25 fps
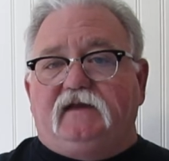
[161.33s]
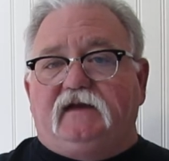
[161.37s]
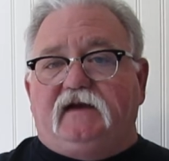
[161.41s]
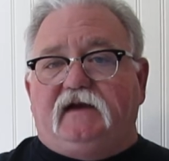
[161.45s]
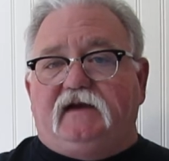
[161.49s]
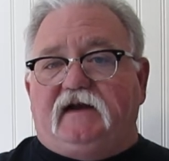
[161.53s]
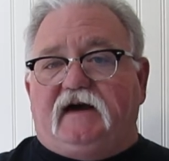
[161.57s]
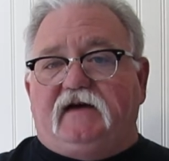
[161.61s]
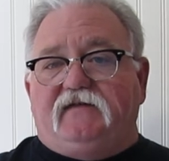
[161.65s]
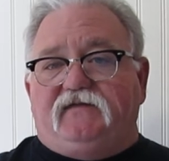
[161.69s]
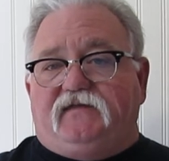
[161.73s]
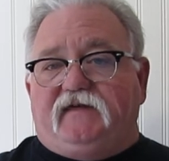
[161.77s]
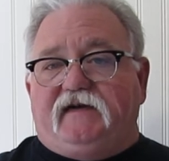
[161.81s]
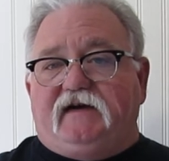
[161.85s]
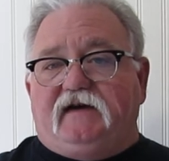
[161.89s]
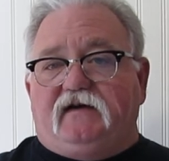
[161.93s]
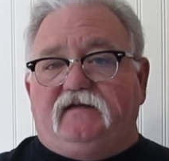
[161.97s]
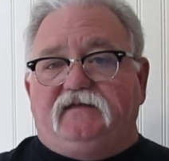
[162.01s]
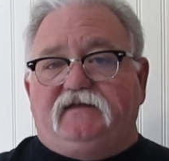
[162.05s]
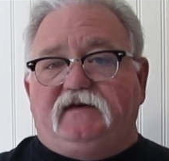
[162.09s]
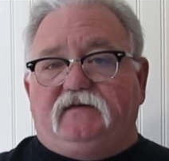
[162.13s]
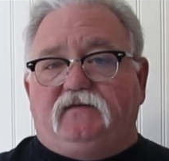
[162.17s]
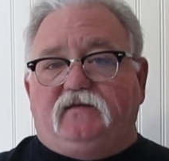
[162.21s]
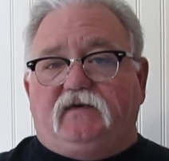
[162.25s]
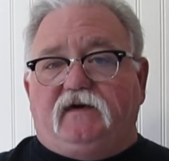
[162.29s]
And I
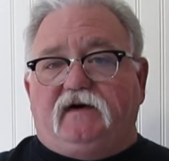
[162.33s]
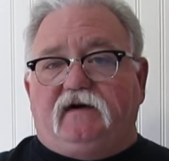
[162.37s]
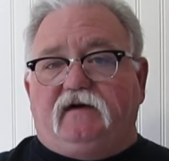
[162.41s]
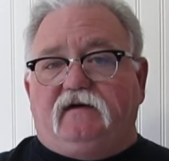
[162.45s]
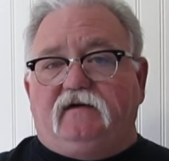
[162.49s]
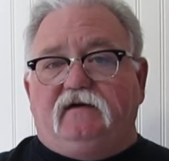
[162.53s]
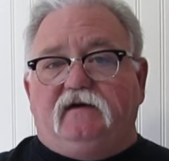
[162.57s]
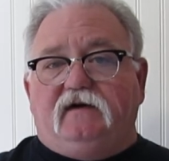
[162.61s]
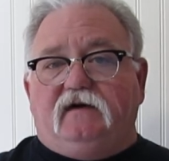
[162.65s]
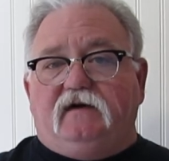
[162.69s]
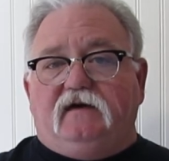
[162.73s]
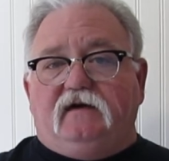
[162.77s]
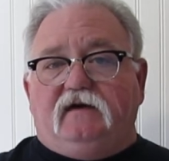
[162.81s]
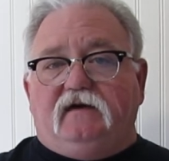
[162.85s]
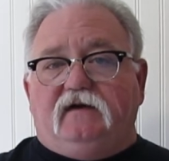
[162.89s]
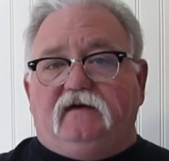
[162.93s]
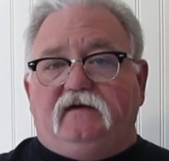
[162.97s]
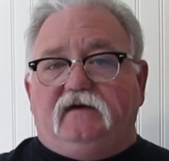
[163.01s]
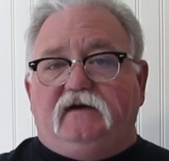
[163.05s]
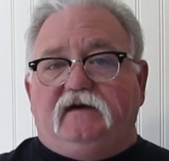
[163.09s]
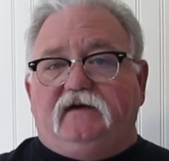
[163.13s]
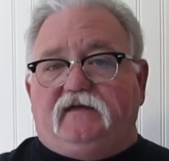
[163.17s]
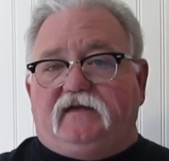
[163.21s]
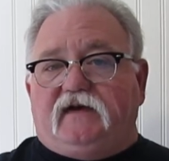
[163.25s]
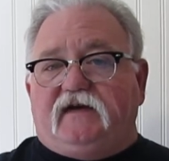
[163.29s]
found that where
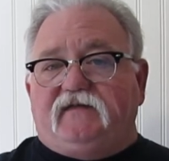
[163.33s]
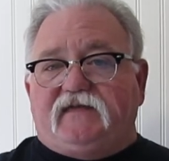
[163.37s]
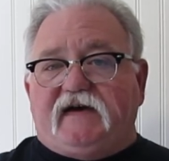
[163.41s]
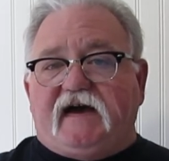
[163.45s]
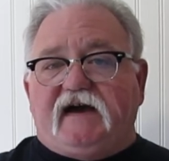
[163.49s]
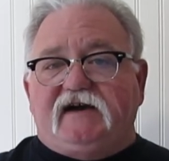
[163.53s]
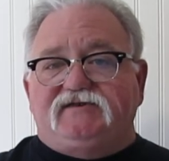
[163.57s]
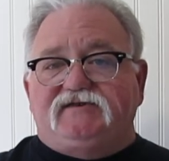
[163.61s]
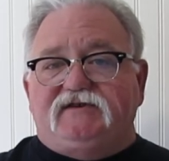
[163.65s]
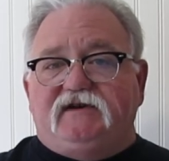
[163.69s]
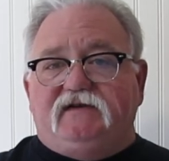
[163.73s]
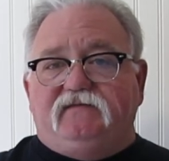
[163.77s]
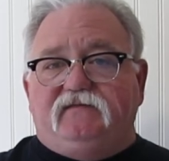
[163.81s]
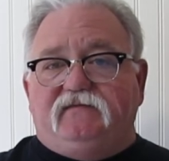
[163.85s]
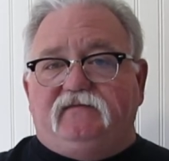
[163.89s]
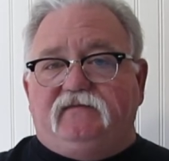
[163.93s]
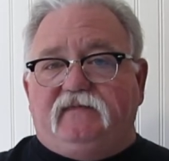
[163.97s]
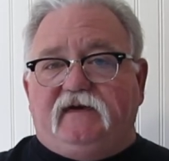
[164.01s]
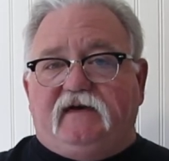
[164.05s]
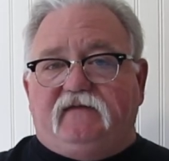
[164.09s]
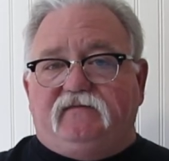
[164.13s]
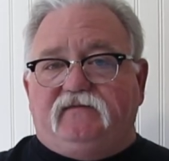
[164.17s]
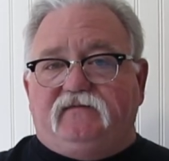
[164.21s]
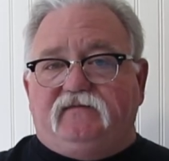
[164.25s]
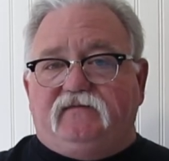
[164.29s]
they've actually
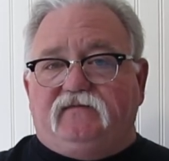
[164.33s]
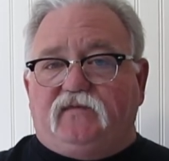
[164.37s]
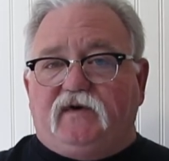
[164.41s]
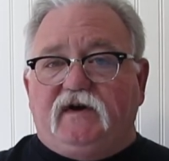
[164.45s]
have